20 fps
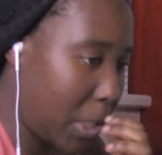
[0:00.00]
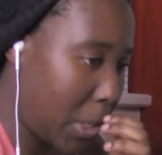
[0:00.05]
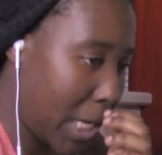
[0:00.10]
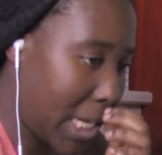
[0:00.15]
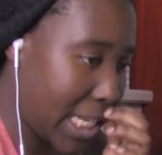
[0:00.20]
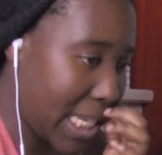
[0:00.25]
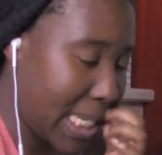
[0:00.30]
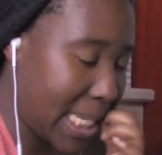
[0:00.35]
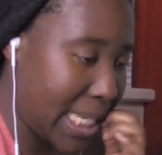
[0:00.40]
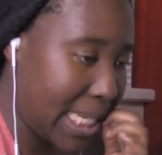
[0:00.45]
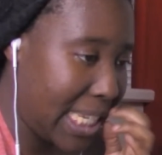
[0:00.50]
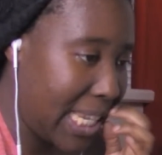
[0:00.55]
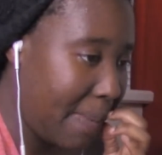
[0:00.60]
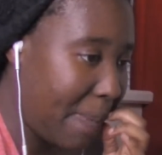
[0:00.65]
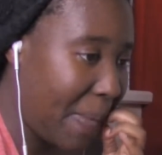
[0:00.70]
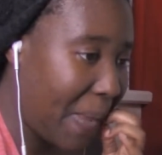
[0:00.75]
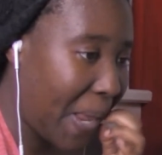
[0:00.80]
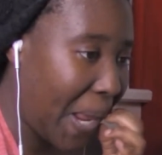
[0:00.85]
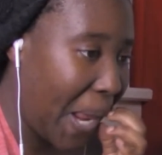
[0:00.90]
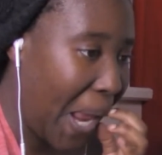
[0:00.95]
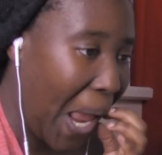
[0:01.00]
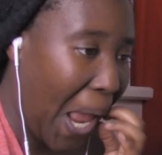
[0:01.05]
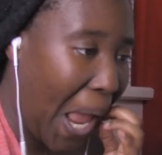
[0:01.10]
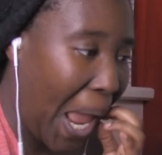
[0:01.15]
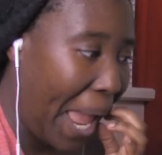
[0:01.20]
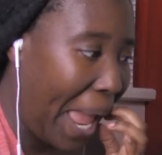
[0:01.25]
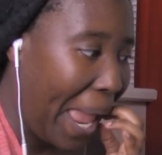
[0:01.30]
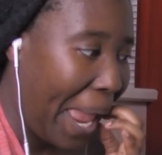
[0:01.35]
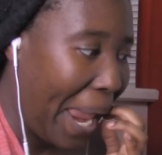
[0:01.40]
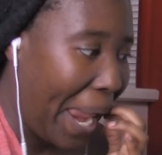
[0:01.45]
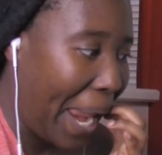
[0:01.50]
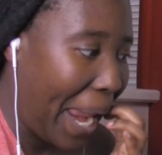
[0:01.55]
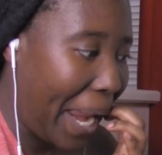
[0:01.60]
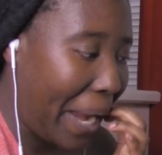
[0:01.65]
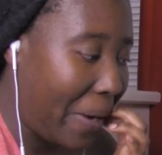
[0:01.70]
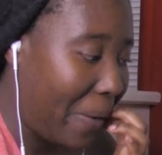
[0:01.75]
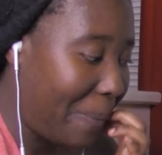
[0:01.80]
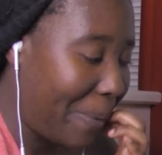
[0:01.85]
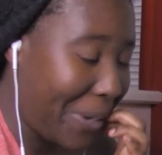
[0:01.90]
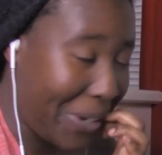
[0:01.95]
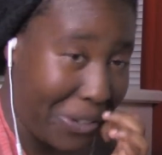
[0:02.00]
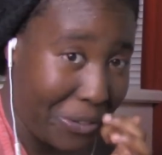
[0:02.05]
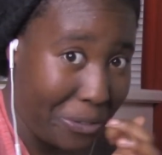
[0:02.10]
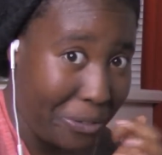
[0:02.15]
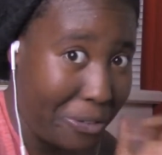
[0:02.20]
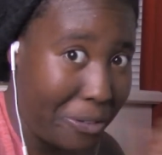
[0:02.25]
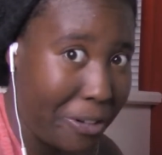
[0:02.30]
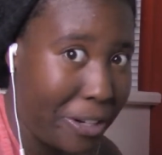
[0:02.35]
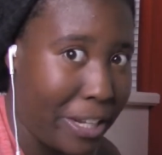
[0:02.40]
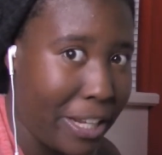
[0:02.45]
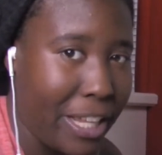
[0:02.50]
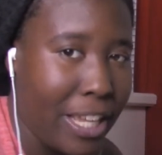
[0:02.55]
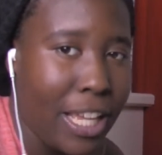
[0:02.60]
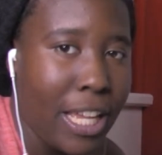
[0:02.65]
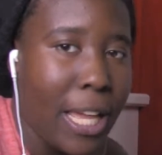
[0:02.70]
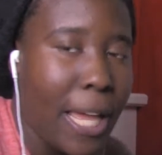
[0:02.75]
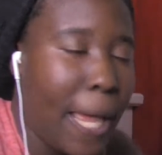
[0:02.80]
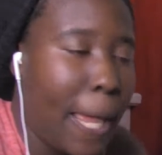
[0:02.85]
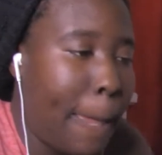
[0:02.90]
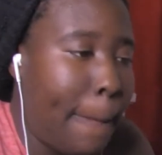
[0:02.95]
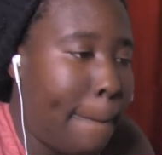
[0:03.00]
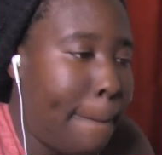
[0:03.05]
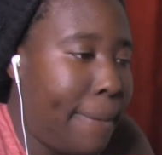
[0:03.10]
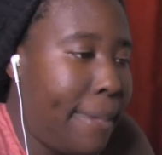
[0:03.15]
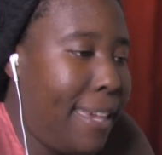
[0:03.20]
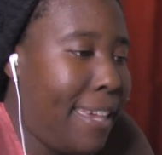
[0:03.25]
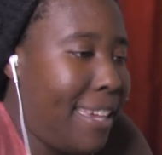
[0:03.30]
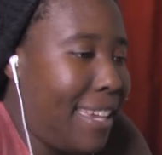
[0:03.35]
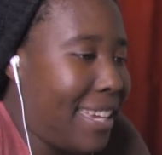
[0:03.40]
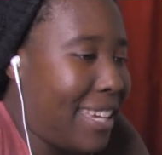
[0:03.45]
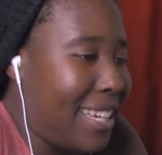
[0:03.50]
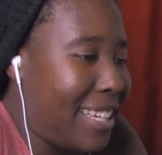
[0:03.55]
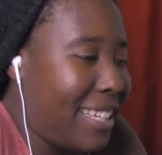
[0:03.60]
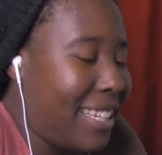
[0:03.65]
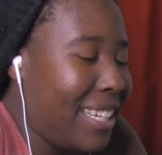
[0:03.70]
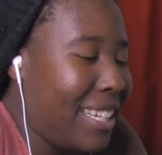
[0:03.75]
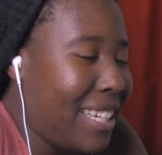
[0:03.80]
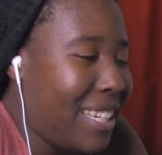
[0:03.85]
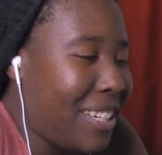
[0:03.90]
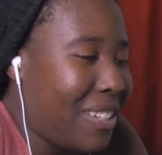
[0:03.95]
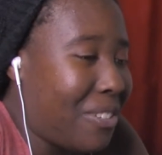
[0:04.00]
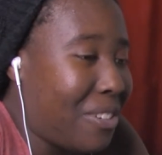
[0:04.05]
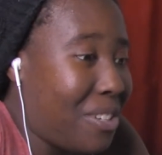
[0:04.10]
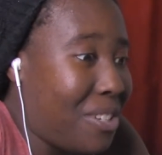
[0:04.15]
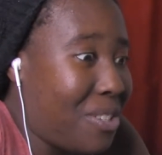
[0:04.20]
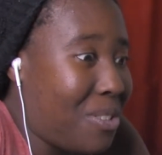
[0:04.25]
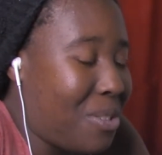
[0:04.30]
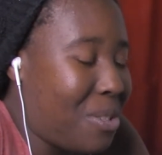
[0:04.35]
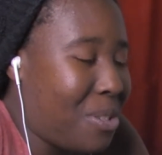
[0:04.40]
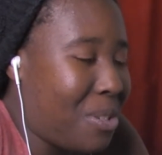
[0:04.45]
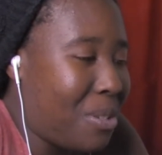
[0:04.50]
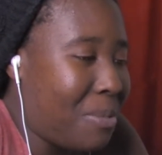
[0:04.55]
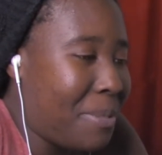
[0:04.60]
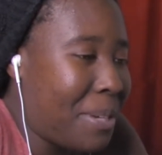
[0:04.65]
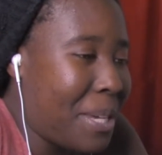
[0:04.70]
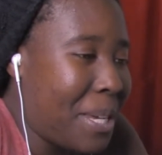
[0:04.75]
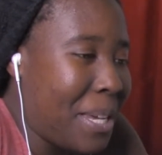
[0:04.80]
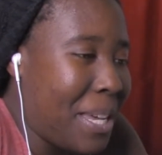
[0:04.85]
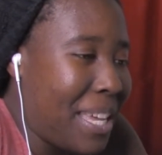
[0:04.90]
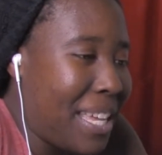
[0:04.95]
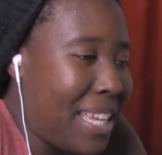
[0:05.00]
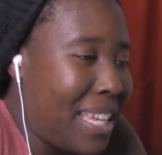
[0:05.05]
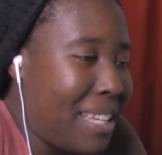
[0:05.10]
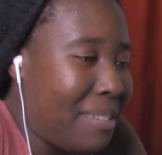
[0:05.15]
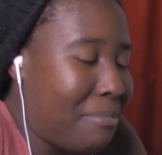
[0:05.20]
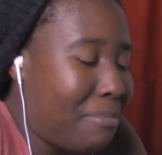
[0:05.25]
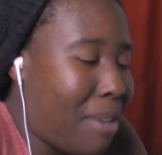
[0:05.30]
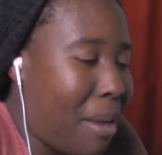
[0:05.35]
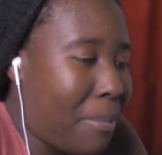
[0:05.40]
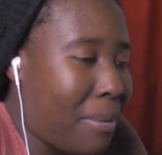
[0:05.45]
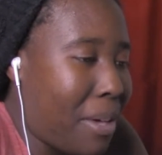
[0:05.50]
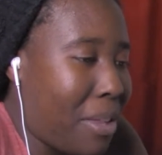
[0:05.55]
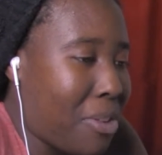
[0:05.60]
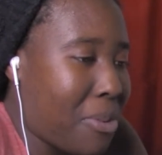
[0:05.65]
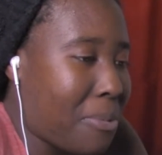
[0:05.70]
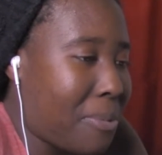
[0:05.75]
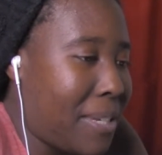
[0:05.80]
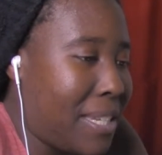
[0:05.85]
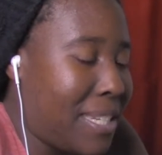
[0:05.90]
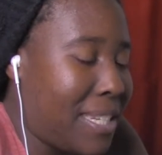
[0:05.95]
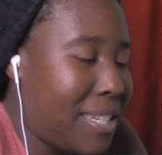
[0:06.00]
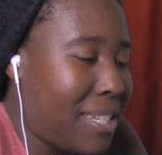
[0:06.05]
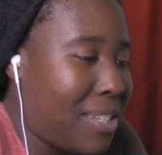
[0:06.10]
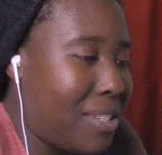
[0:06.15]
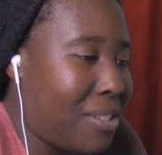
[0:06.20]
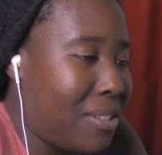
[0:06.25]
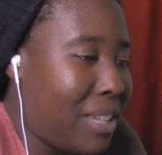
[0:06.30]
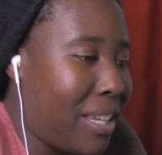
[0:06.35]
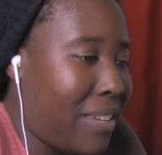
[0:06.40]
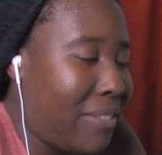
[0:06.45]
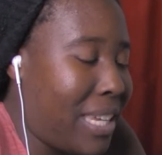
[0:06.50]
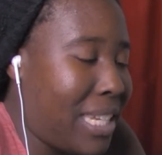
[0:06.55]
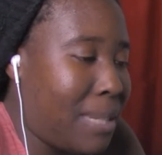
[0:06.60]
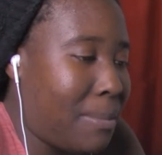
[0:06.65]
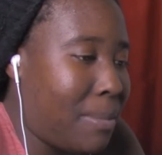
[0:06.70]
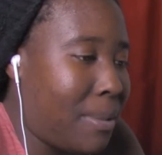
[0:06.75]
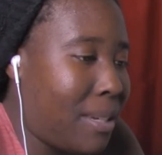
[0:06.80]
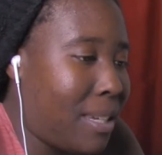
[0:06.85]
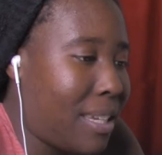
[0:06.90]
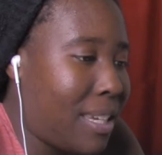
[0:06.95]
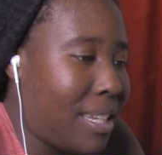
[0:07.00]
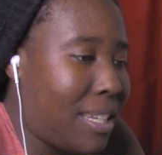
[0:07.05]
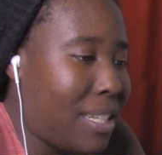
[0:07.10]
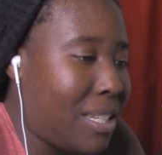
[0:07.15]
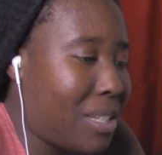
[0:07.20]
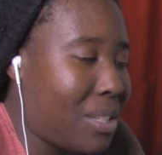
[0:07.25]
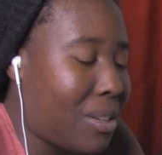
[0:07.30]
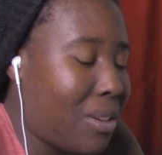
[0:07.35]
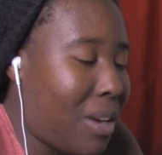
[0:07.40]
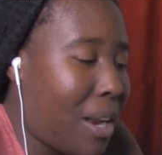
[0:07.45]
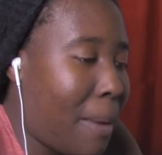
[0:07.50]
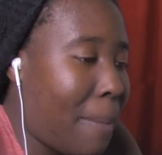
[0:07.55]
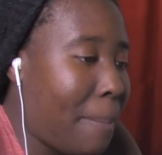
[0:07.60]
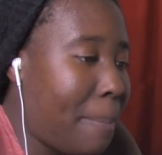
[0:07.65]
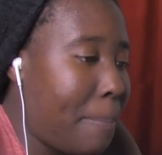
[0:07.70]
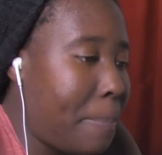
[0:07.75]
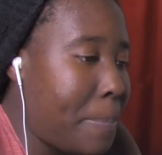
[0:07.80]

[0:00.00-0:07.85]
You guys can see me in all my glory, yeah, on YouTube and probably other places too, like Facebook and Instagram.